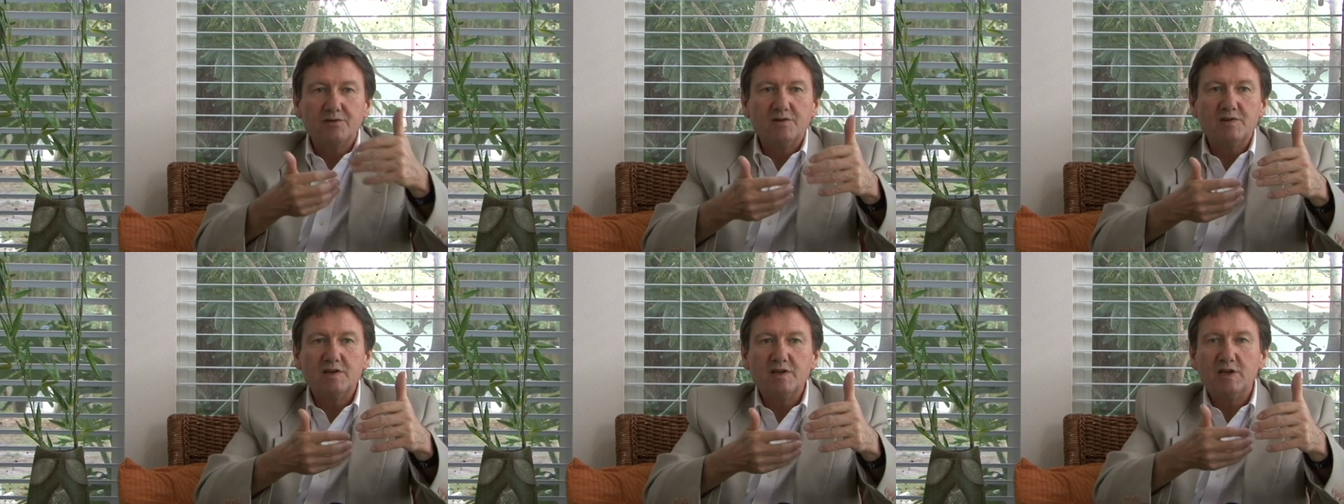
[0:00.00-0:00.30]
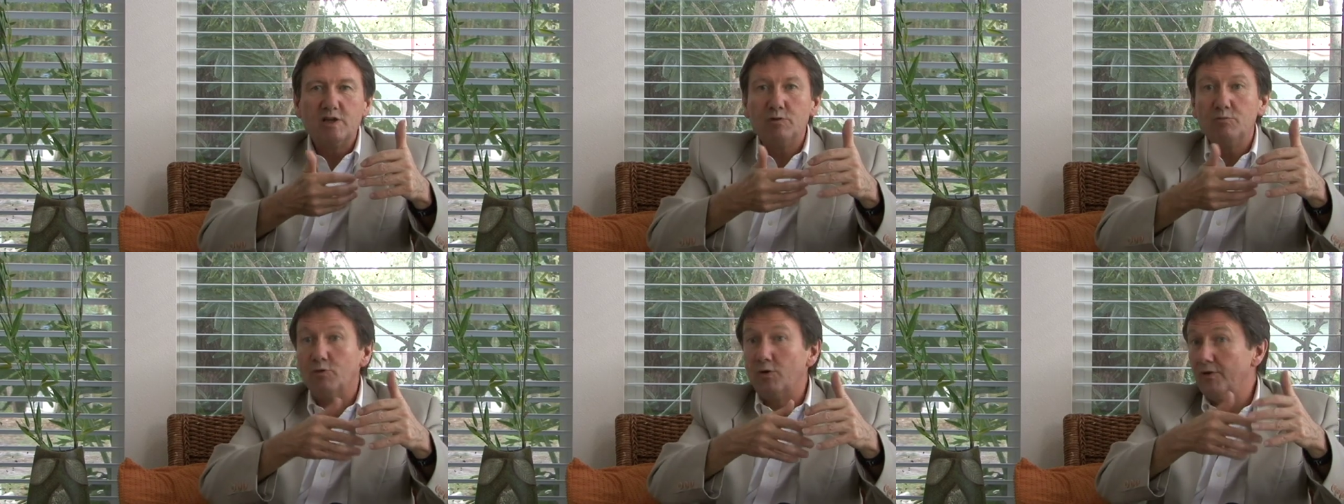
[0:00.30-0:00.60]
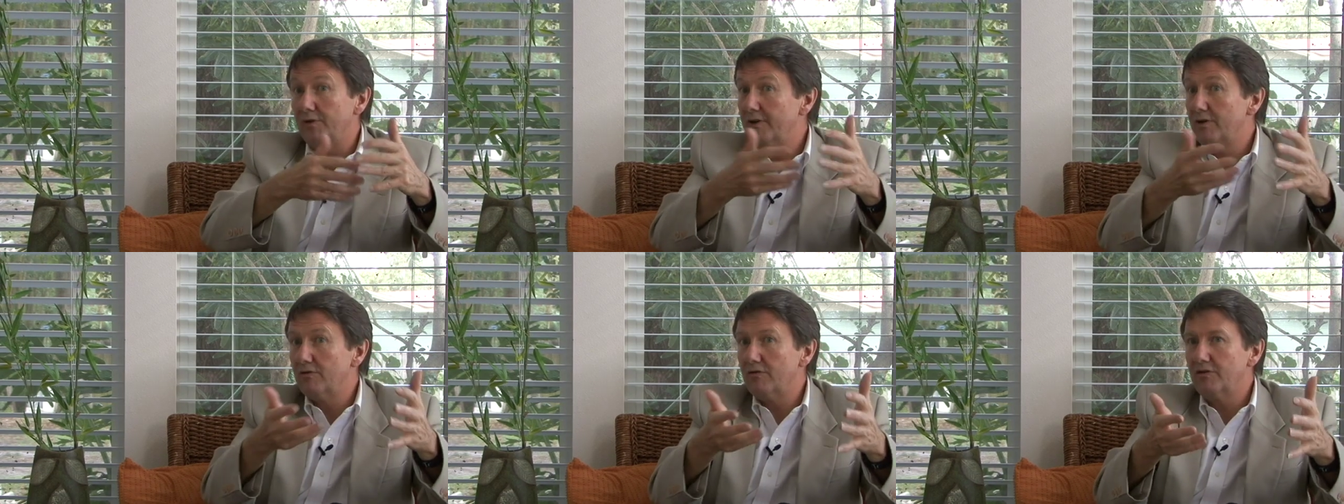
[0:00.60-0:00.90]
team
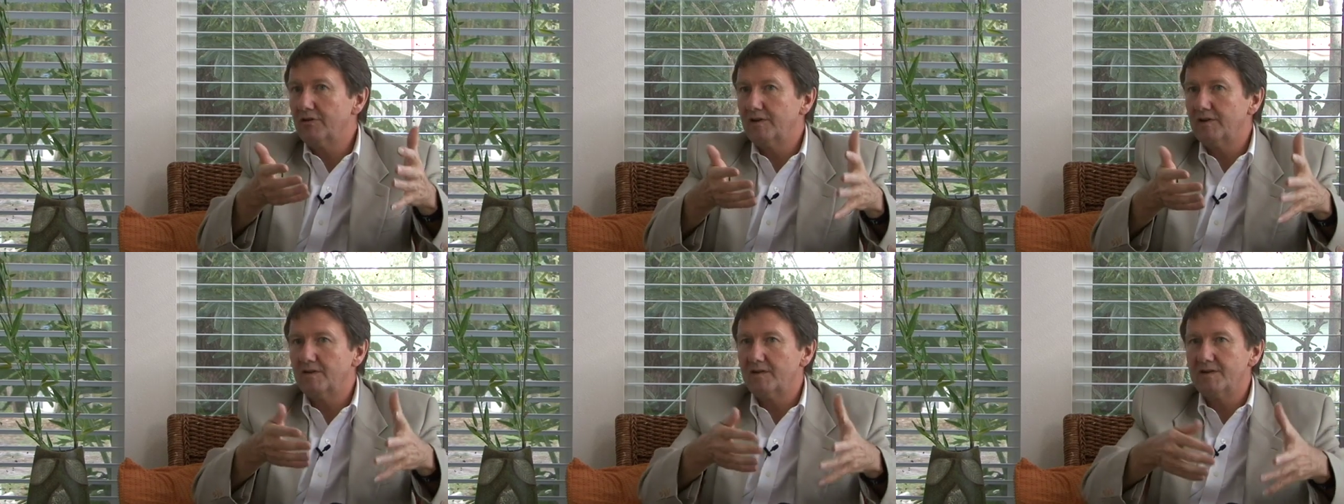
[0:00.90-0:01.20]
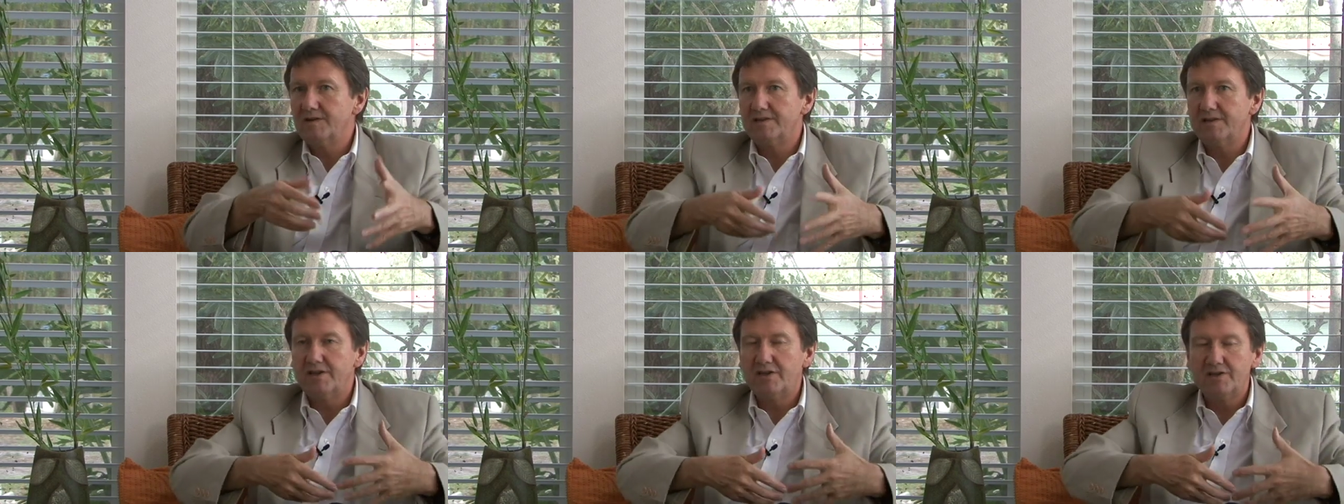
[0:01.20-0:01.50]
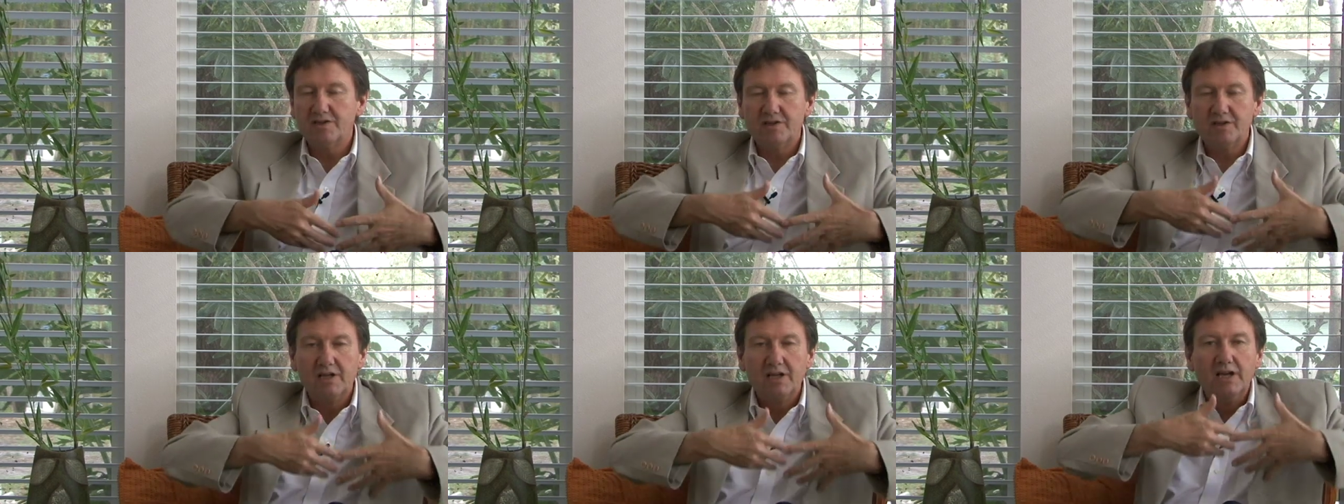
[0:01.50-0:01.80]
or their
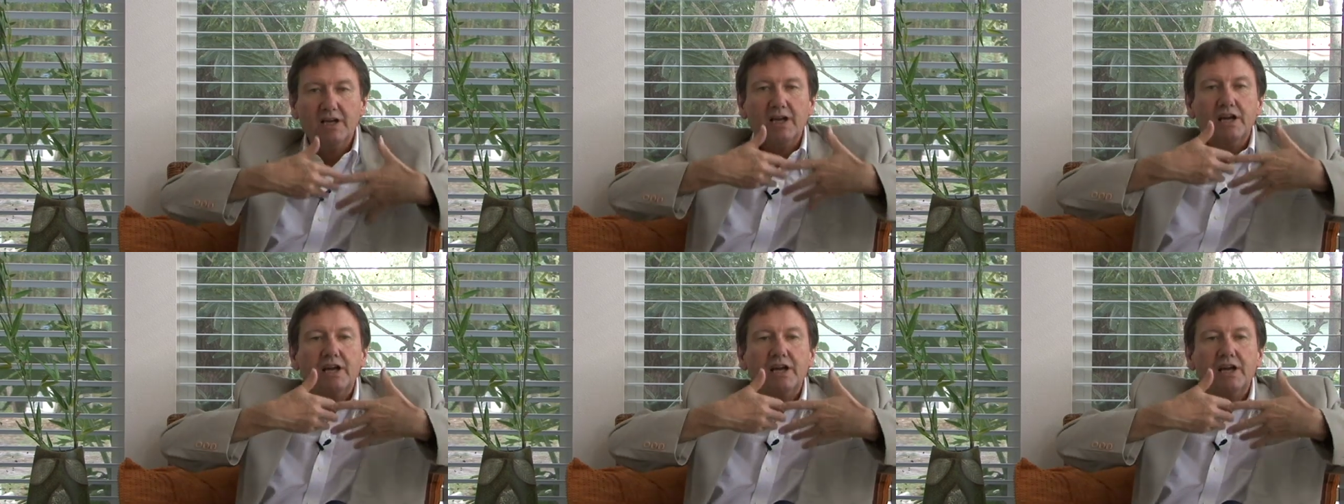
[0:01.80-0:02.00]
organization